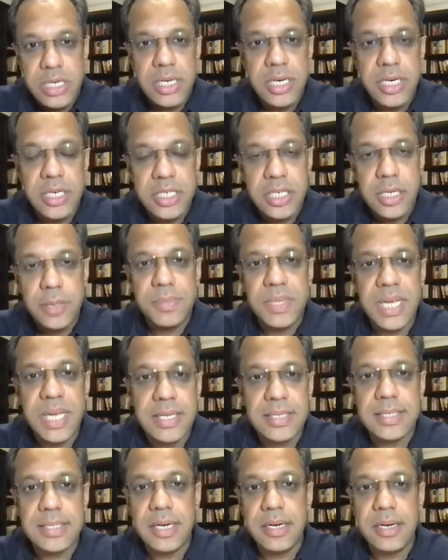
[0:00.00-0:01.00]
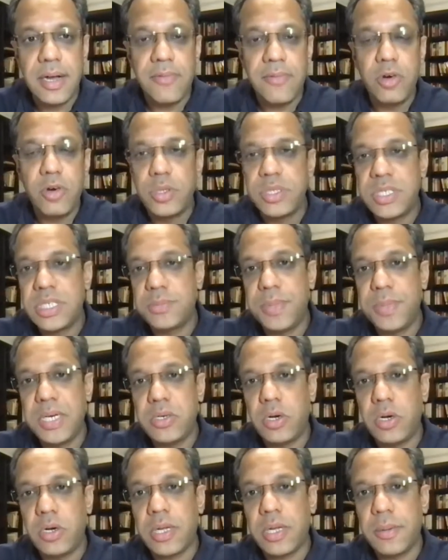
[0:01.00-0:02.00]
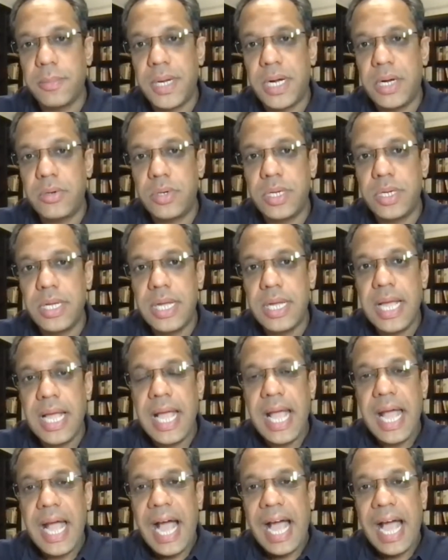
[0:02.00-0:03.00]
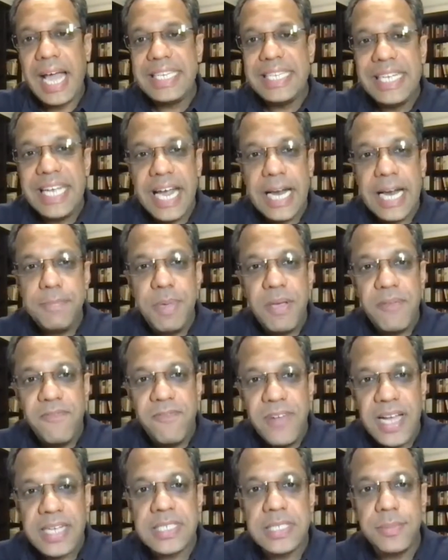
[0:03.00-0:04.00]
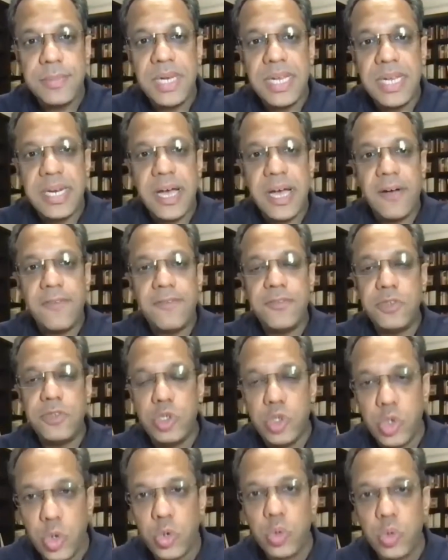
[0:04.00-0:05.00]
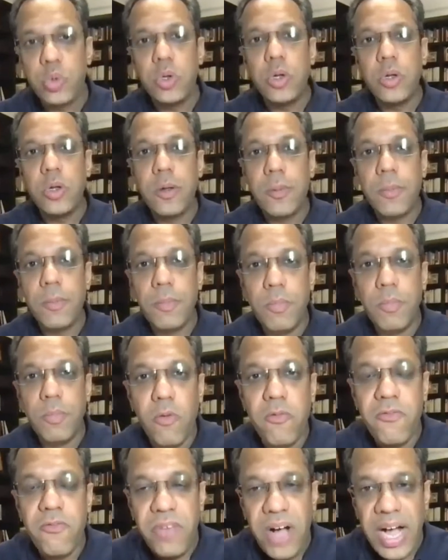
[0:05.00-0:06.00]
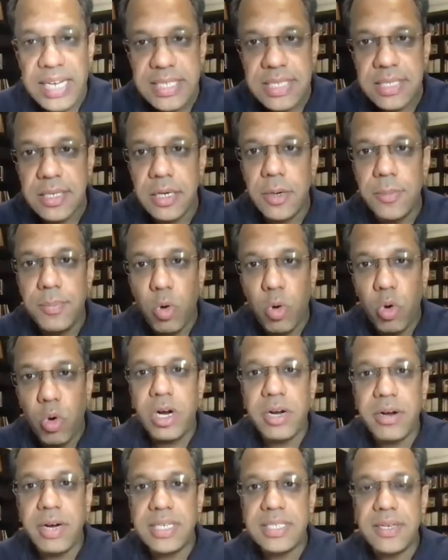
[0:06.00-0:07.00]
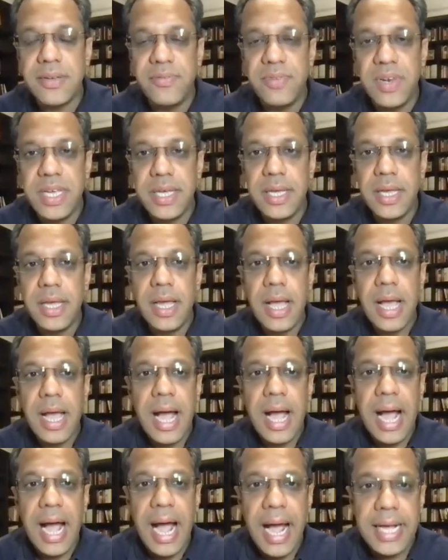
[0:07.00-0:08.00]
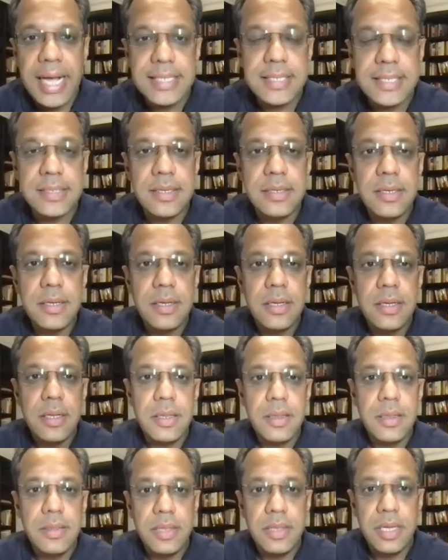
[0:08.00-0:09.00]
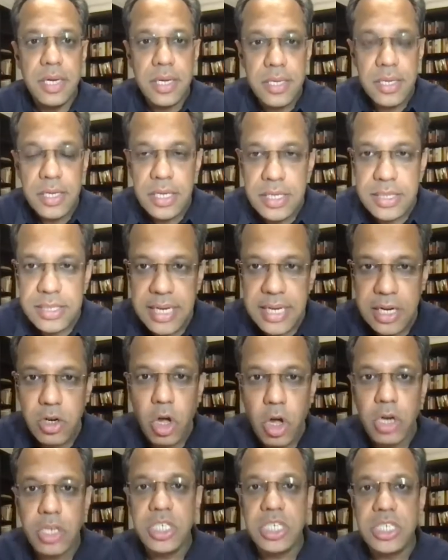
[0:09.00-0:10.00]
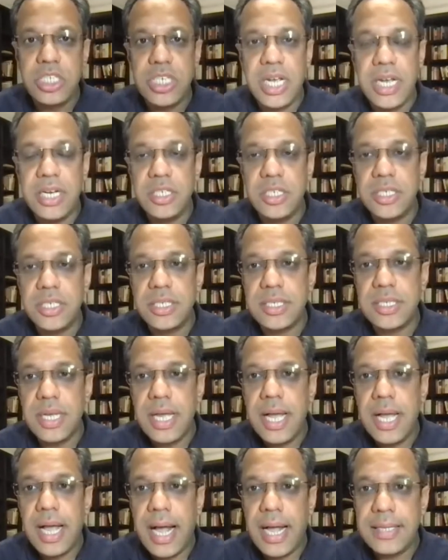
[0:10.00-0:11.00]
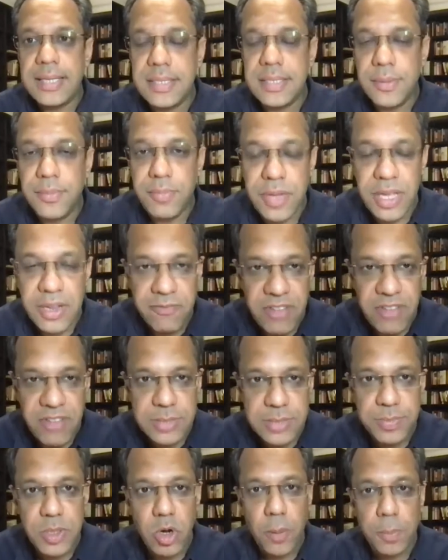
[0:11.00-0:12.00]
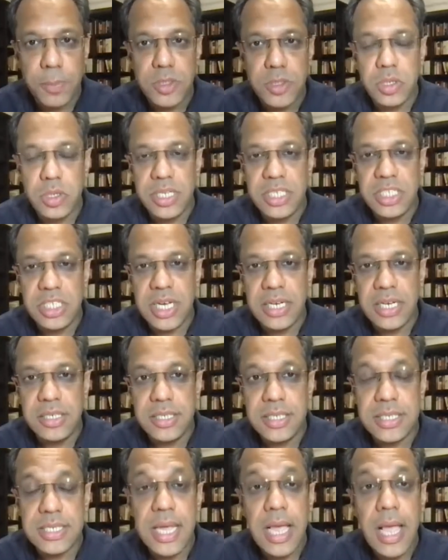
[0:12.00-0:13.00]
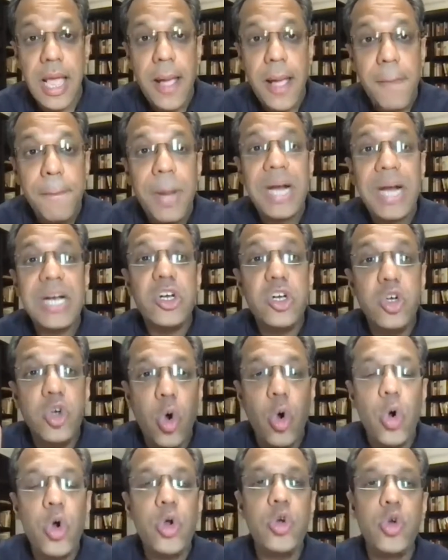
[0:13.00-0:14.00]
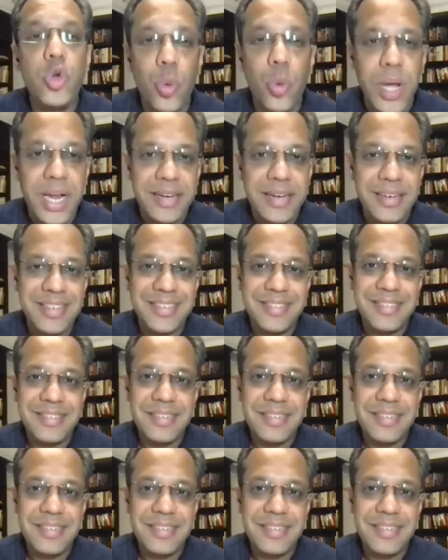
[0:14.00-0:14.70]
near-term things that Navroz has been talking about, and yet be flexible enough to move faster, more aggressively as the technology changes, as the investment opportunity changes, but don't do it